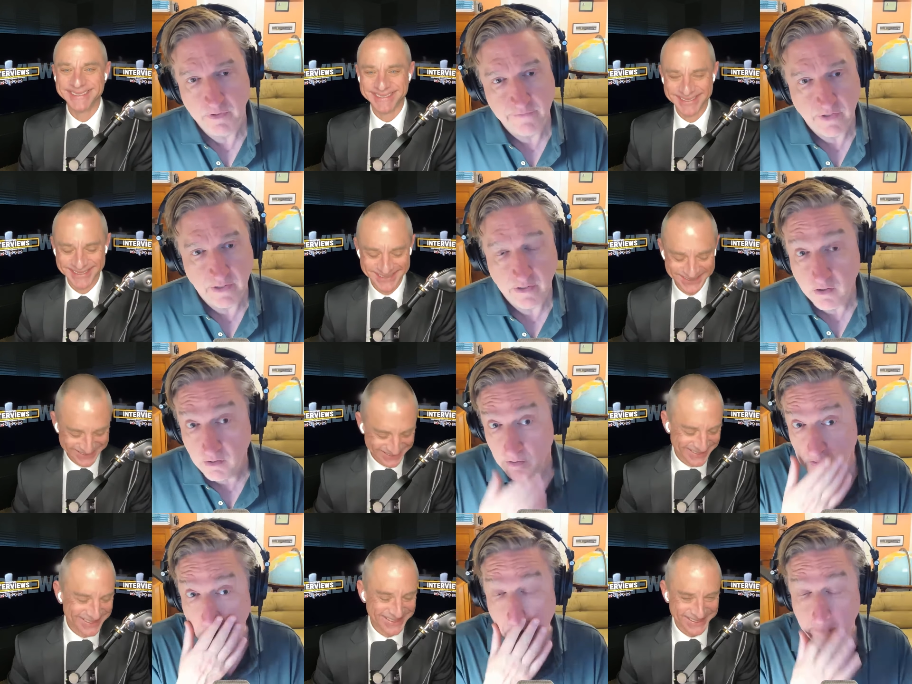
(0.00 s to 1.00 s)
Speaker 1: believe it at
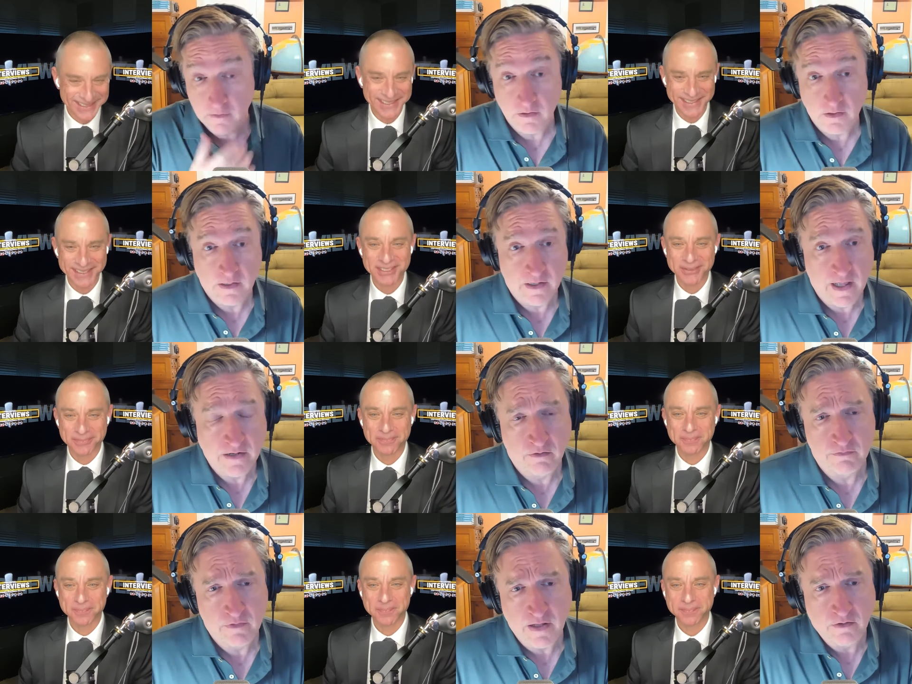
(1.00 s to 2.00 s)
all. Uh, I
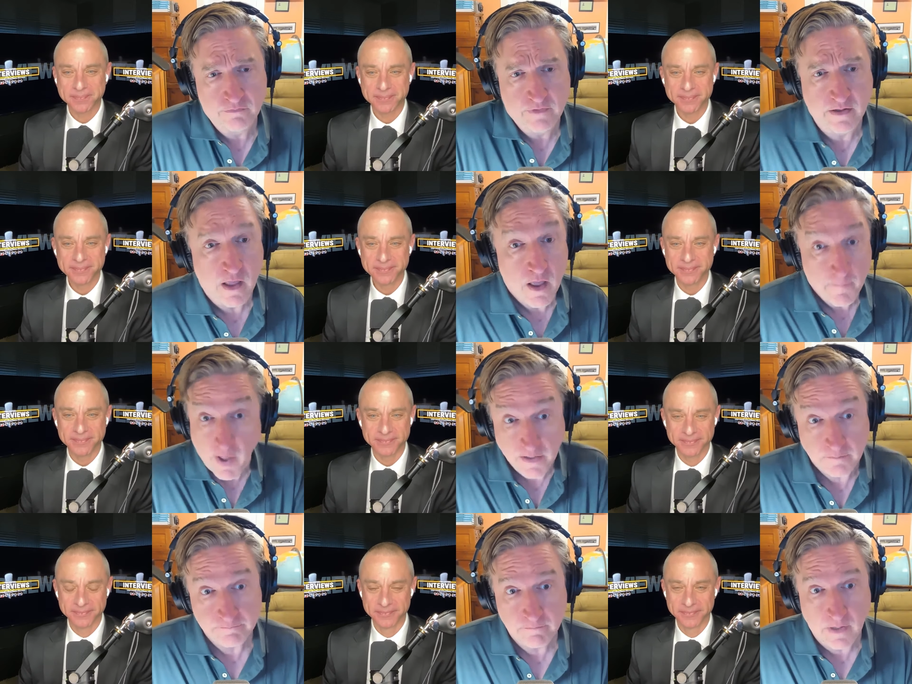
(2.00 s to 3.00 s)
don't. I don't think.
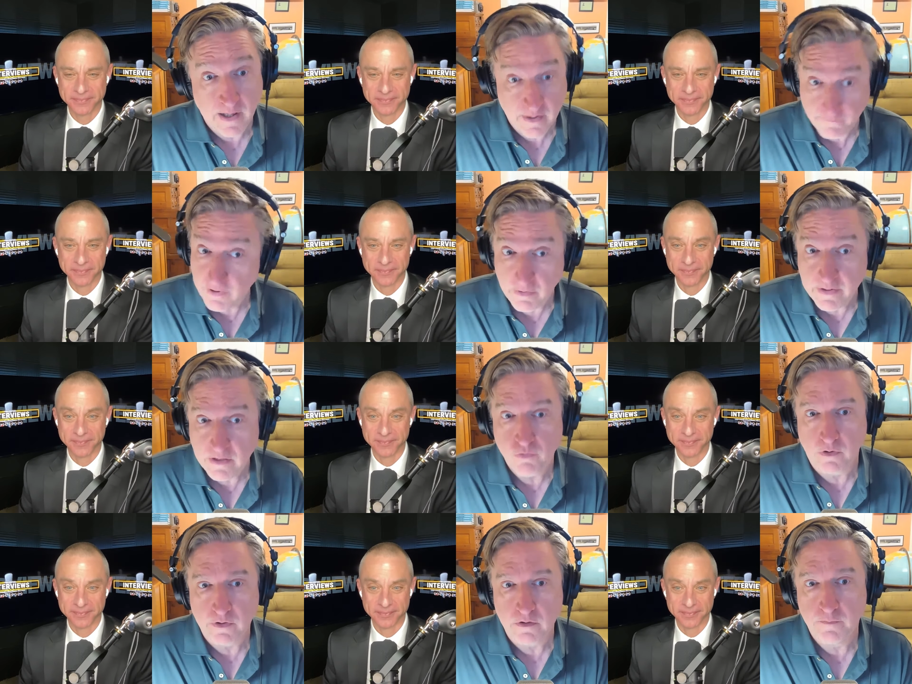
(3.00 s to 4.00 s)
But I very
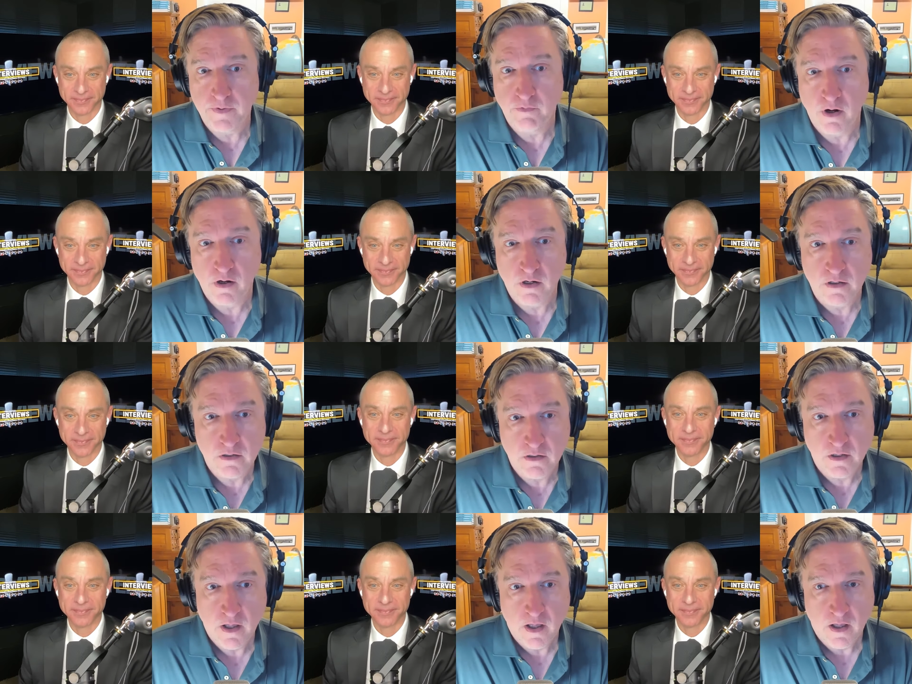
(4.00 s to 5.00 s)
easily could be wrong.
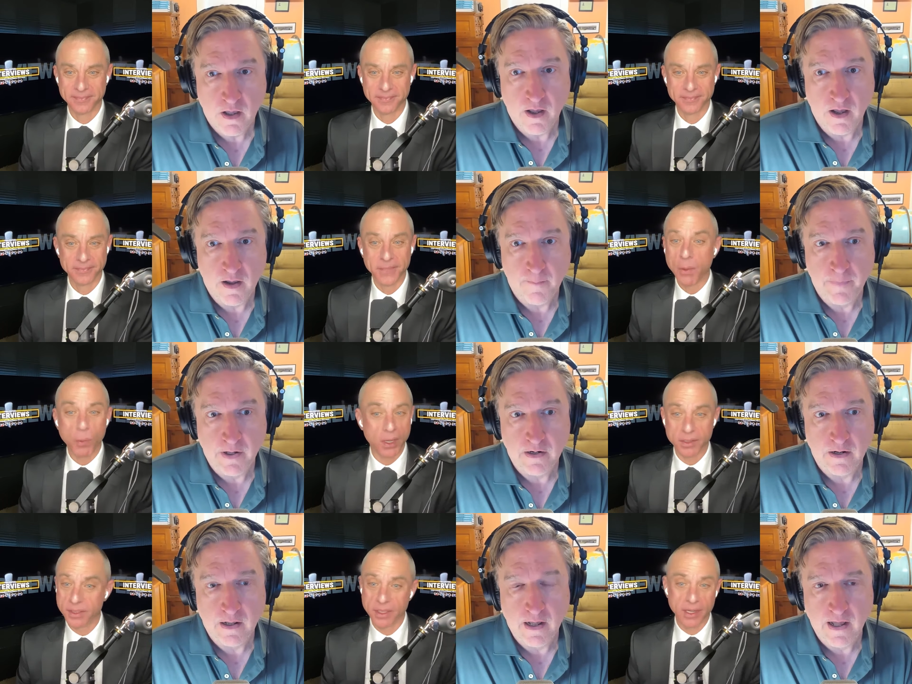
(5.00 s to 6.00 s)
Uh,
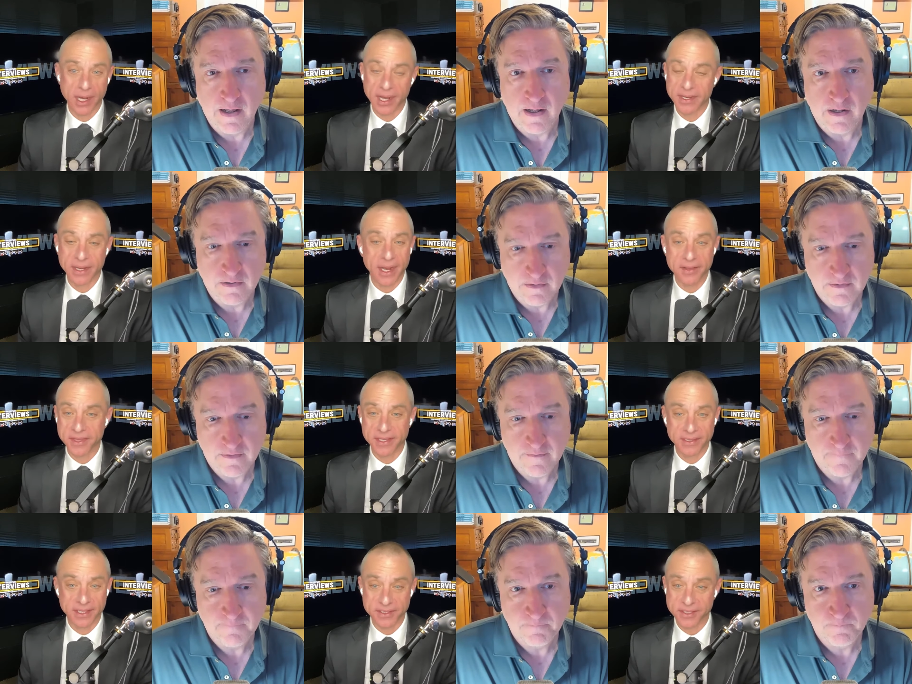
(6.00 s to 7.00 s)
but
Speaker 2: well, uh, I, I
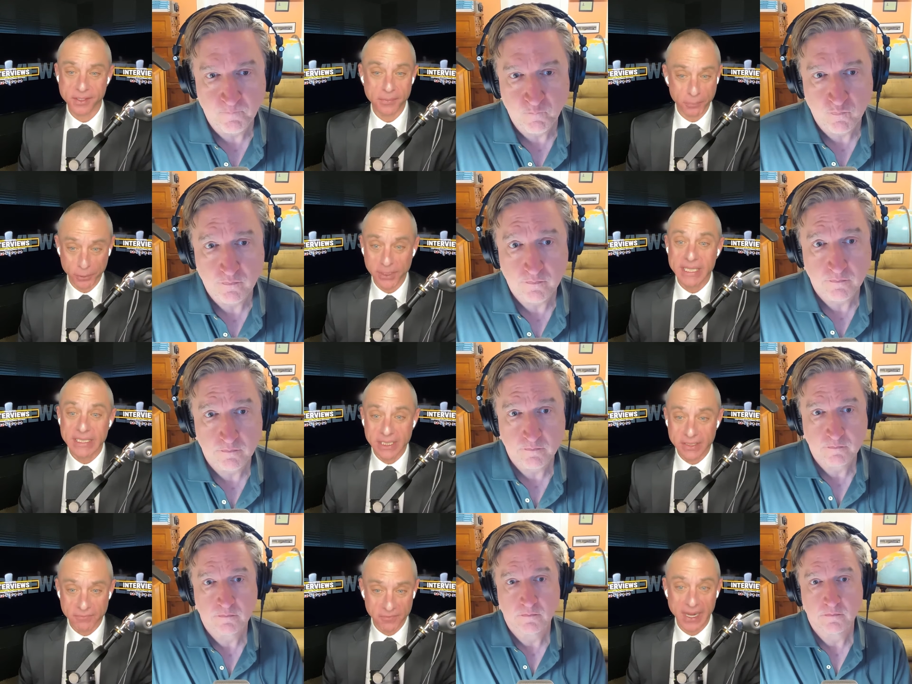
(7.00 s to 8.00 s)
think that's a
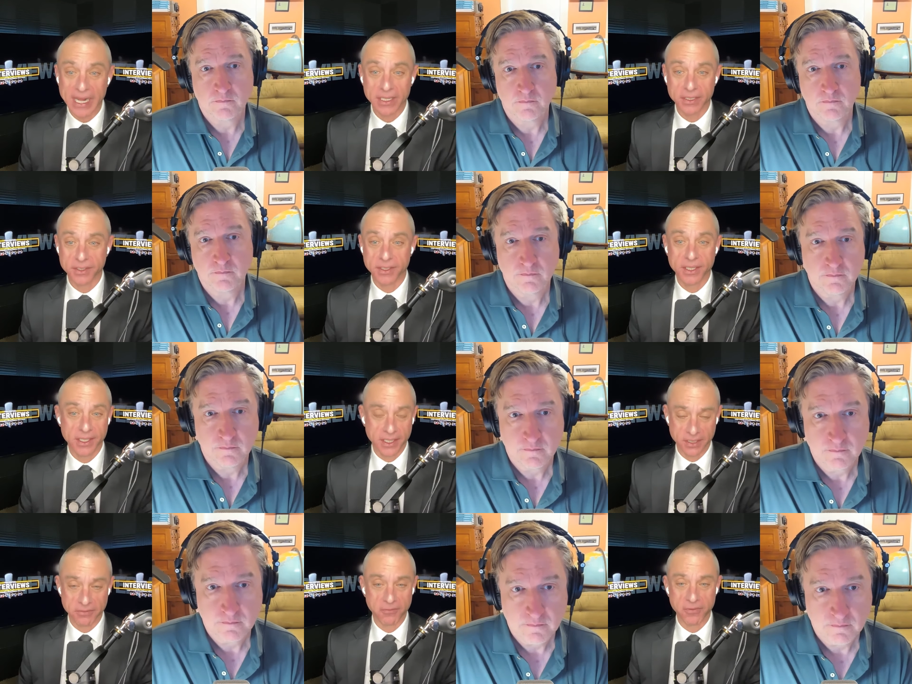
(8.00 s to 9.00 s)
completely valid
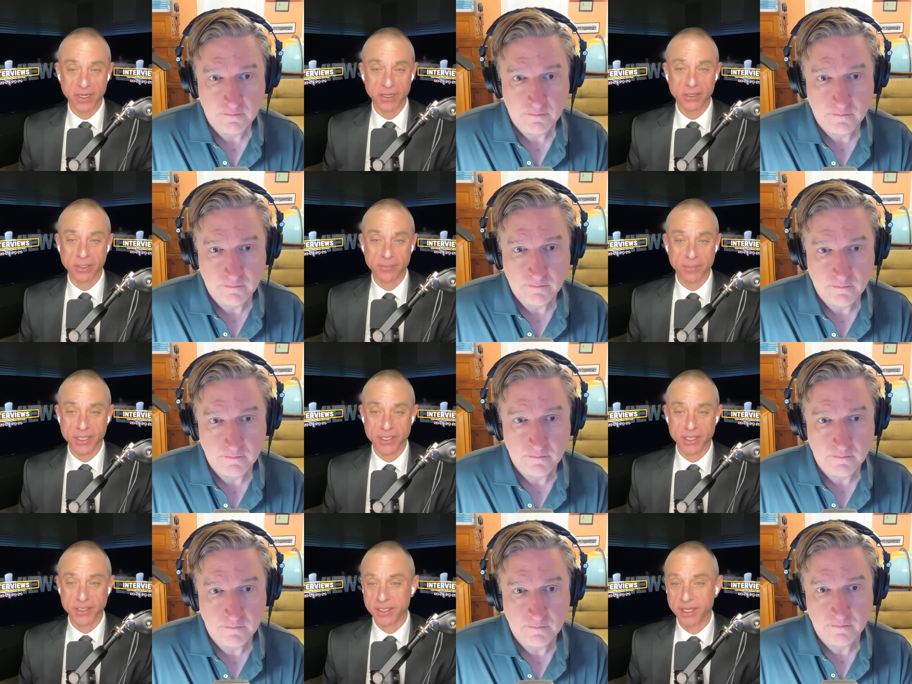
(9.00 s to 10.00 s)
and fair
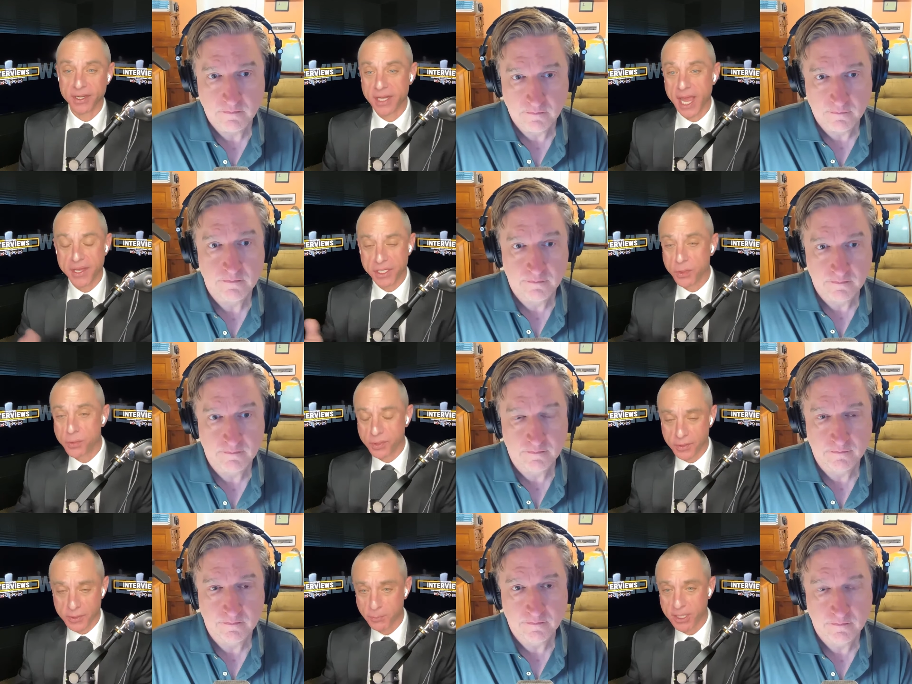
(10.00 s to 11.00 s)
opinion. And you
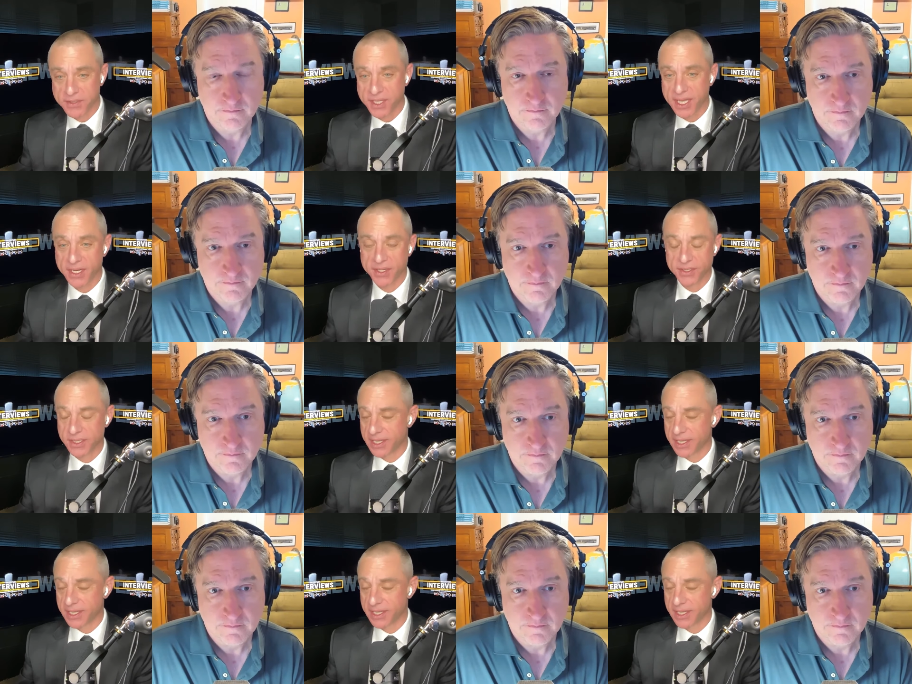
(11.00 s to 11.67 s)
could mm-hmm. express that as